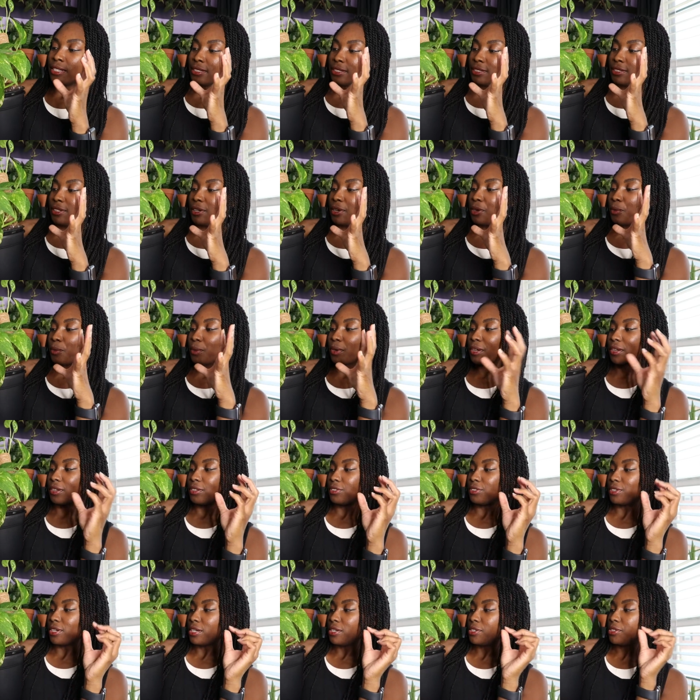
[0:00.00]
So we're gonna
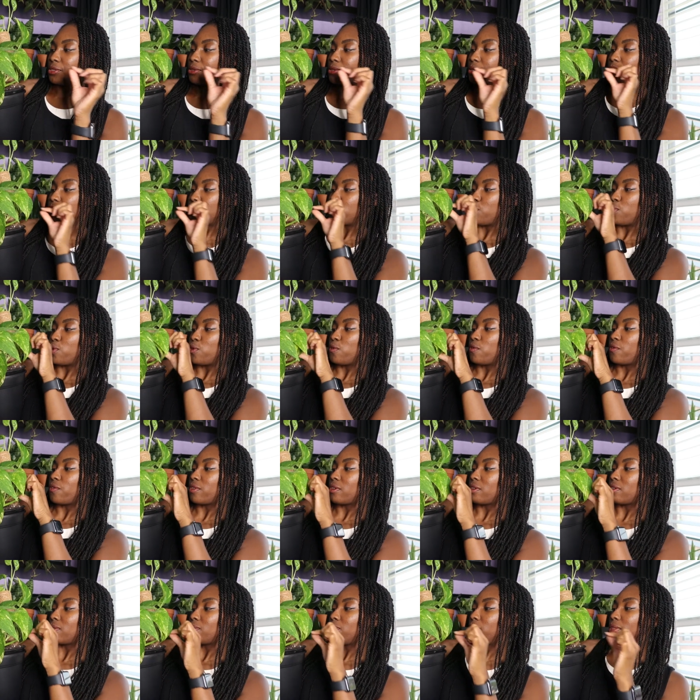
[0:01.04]
try to do a
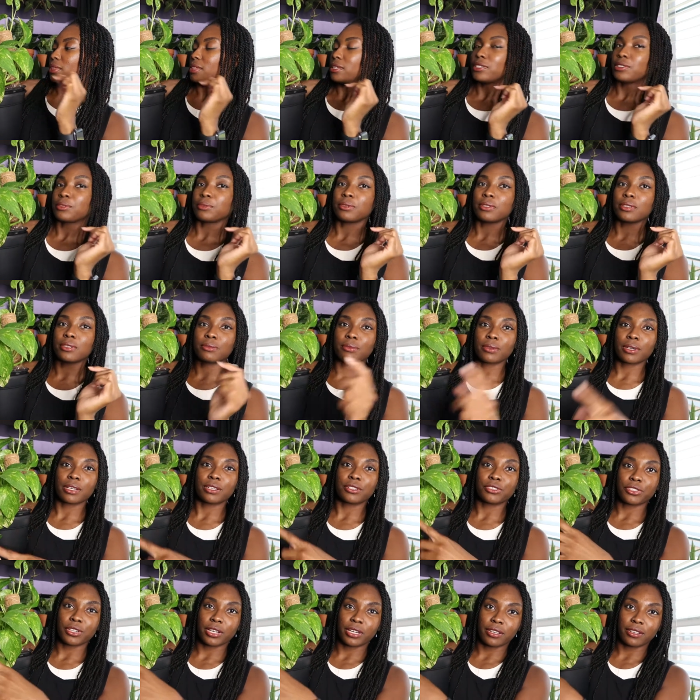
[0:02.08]
twofer with this one. We're
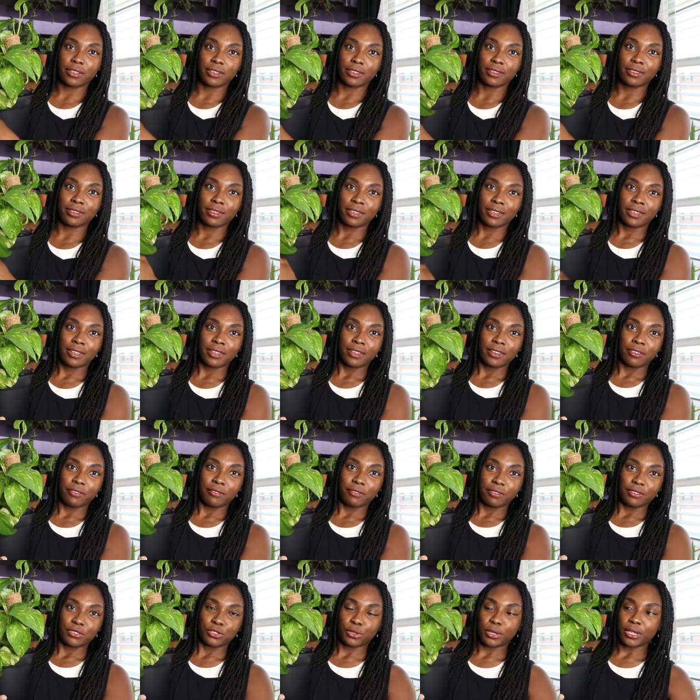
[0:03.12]
gonna try to
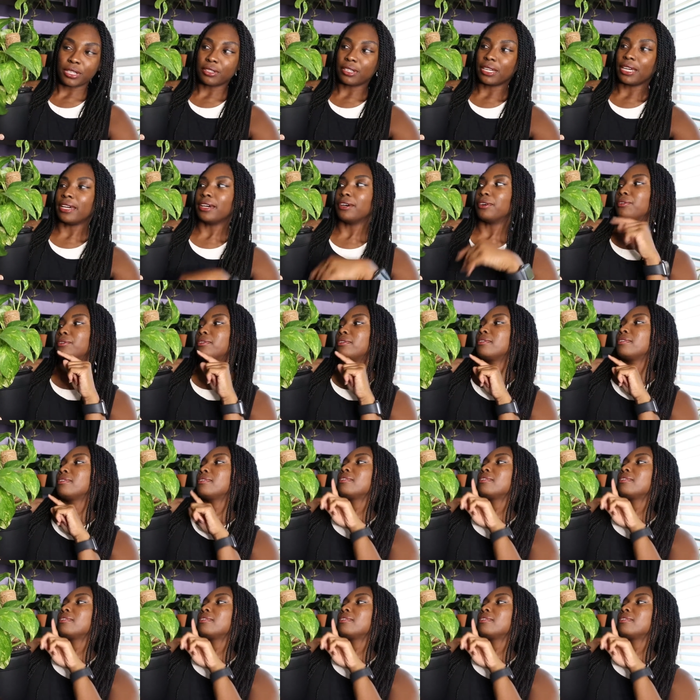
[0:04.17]
trail down